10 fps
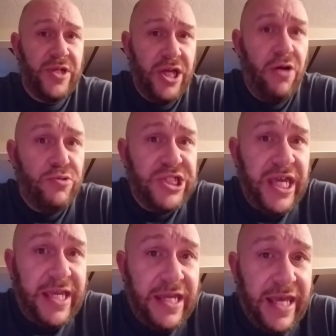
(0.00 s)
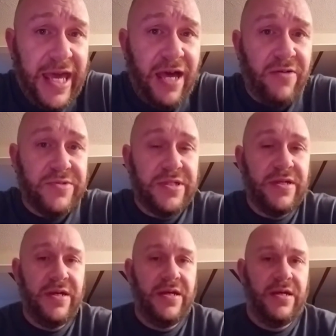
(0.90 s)
Go check it out.
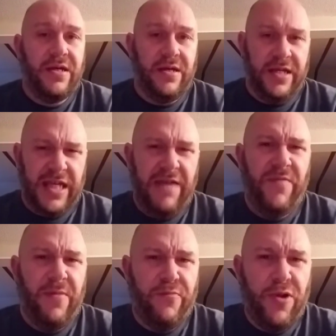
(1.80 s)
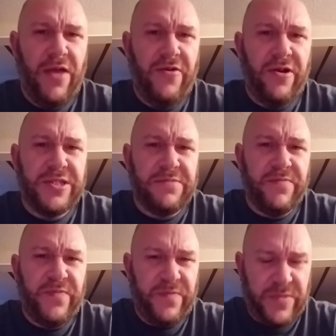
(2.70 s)
Give the brother
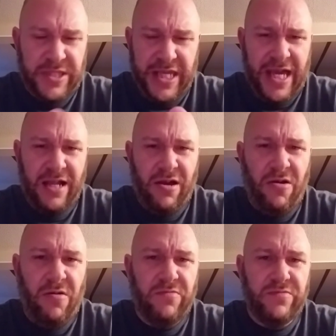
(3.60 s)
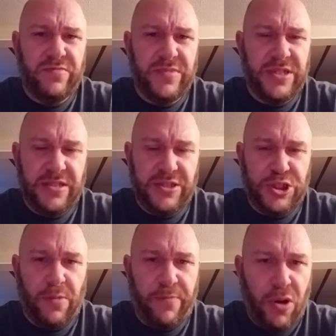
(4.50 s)
some daggone
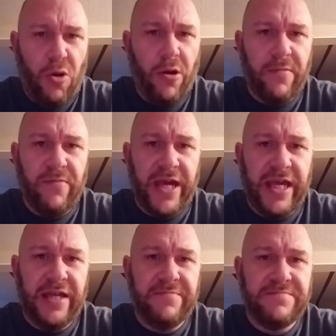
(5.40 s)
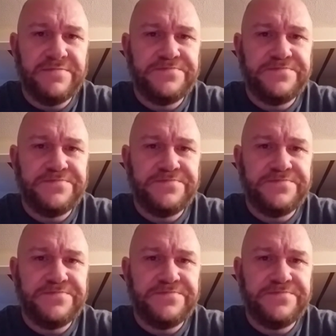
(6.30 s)
support, man.